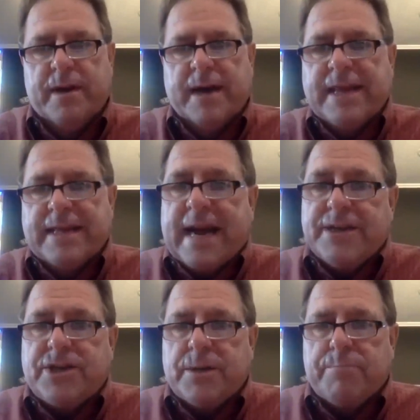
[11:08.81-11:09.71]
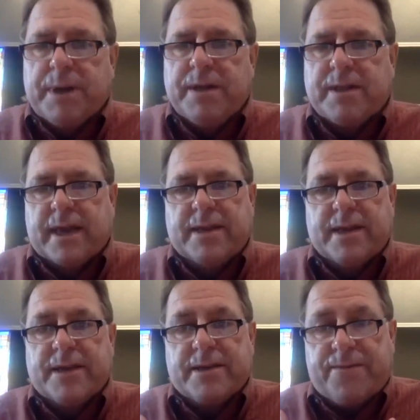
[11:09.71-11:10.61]
I think that should be the thing
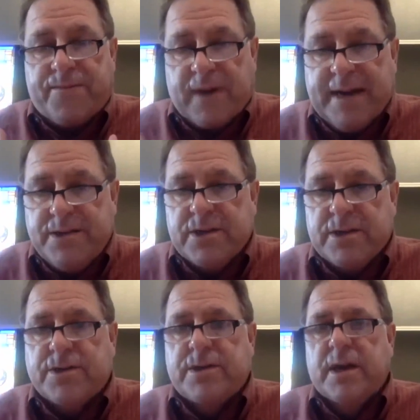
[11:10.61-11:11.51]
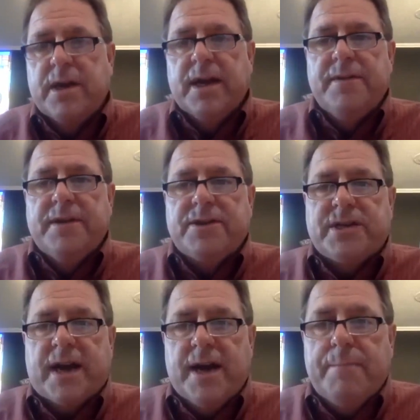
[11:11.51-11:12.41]
that defines us in this
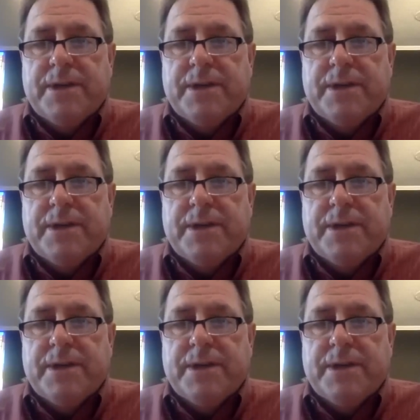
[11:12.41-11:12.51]
time.